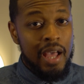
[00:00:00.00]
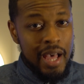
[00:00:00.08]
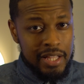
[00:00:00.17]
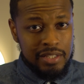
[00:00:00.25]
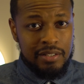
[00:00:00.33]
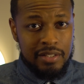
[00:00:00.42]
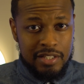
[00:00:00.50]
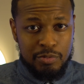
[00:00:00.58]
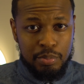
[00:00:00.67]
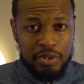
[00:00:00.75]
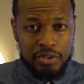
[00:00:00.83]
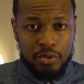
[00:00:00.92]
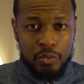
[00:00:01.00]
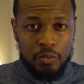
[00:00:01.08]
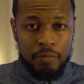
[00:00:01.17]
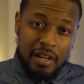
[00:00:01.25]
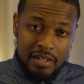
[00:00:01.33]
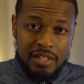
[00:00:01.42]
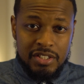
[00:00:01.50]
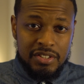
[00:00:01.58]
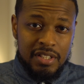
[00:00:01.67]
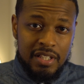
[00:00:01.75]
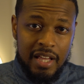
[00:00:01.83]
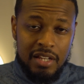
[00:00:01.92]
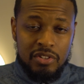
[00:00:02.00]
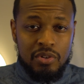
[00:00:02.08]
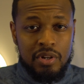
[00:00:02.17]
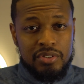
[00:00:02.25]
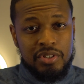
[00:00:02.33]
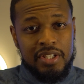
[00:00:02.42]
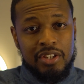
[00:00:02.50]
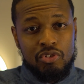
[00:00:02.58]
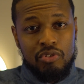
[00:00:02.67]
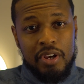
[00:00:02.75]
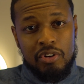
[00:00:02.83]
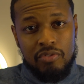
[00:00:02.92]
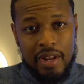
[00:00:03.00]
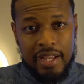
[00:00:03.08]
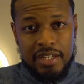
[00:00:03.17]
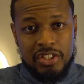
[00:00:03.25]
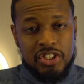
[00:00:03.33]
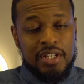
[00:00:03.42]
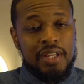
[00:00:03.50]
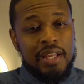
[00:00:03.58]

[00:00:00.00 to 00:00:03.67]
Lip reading: I think that's pretty cool. In addition to that, you also get greater range,